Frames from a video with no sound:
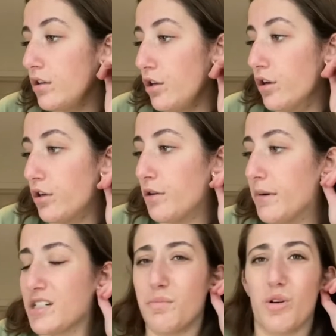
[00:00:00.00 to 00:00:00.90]
You know, you're
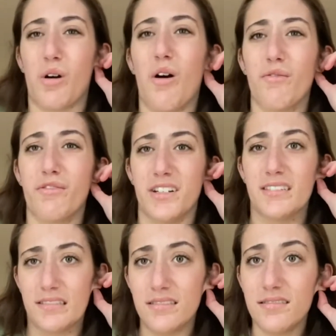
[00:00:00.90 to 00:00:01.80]
much more
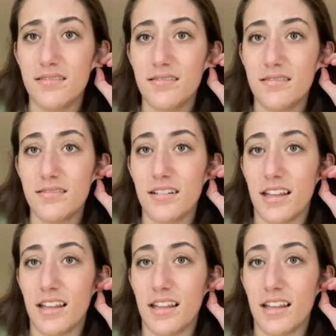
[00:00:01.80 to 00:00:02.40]
confident. I